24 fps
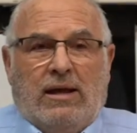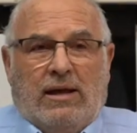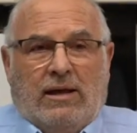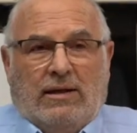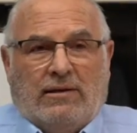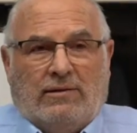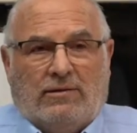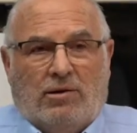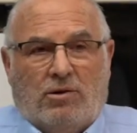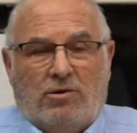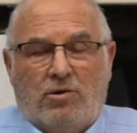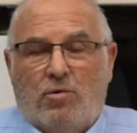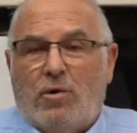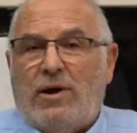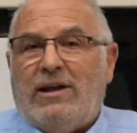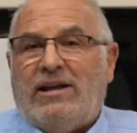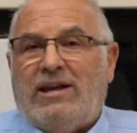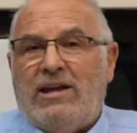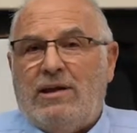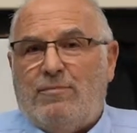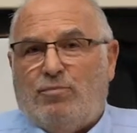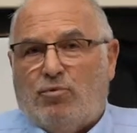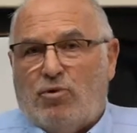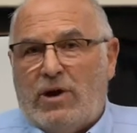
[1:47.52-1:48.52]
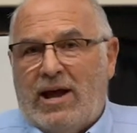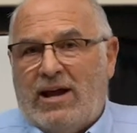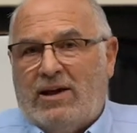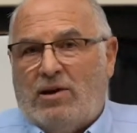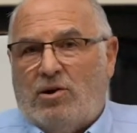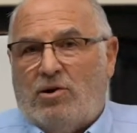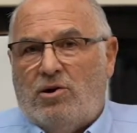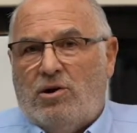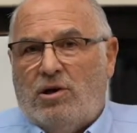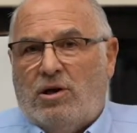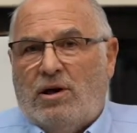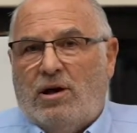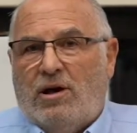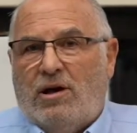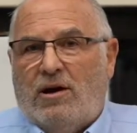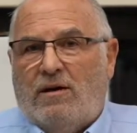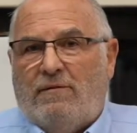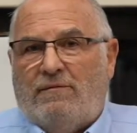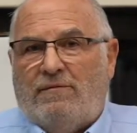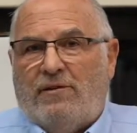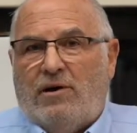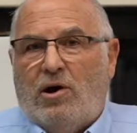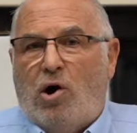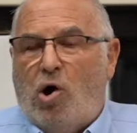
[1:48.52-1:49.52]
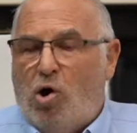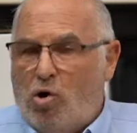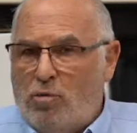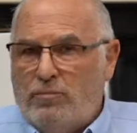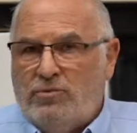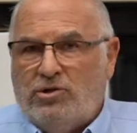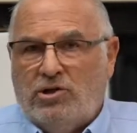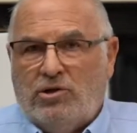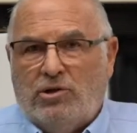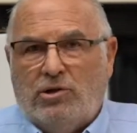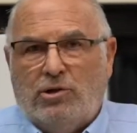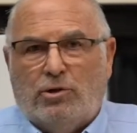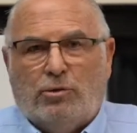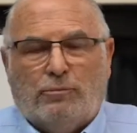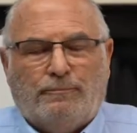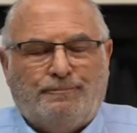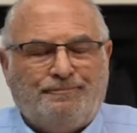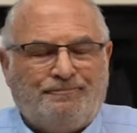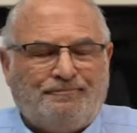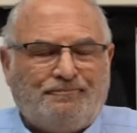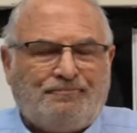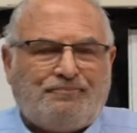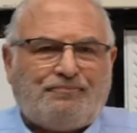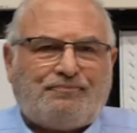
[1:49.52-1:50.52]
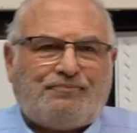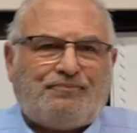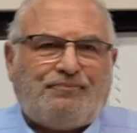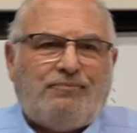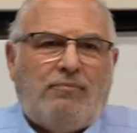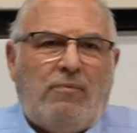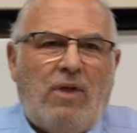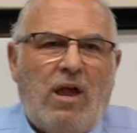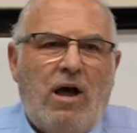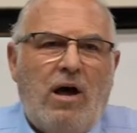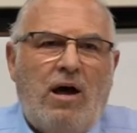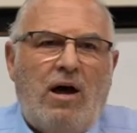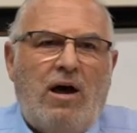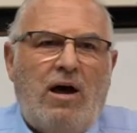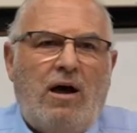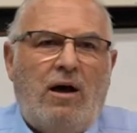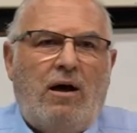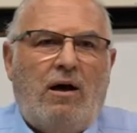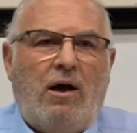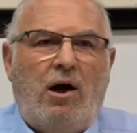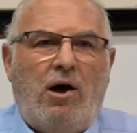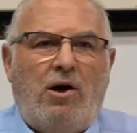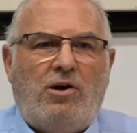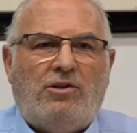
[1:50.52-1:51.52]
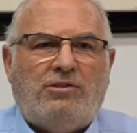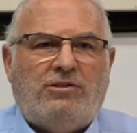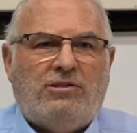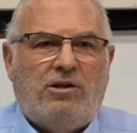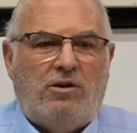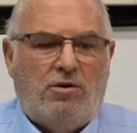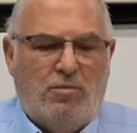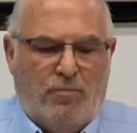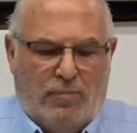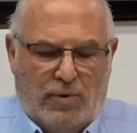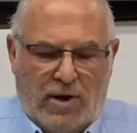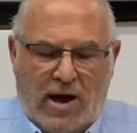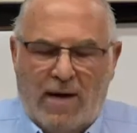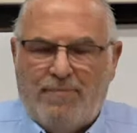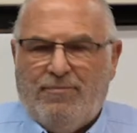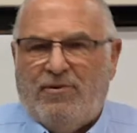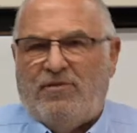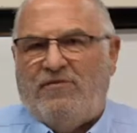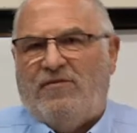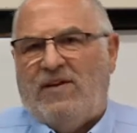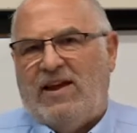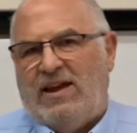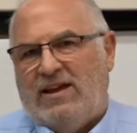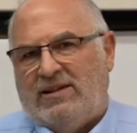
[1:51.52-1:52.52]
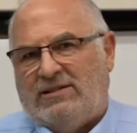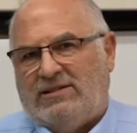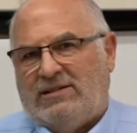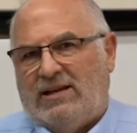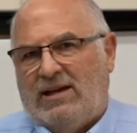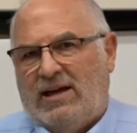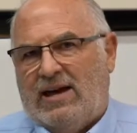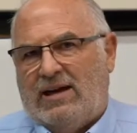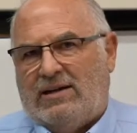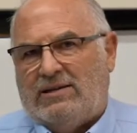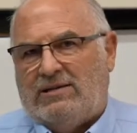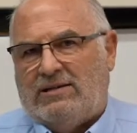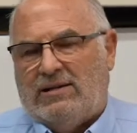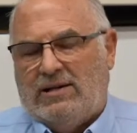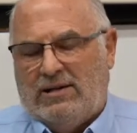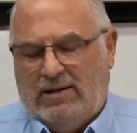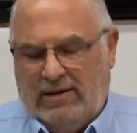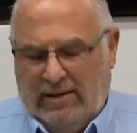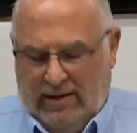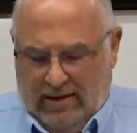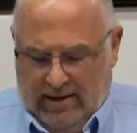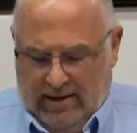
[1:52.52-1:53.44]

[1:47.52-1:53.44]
So you want to keep record of the homes you do. Also, proper fan selection.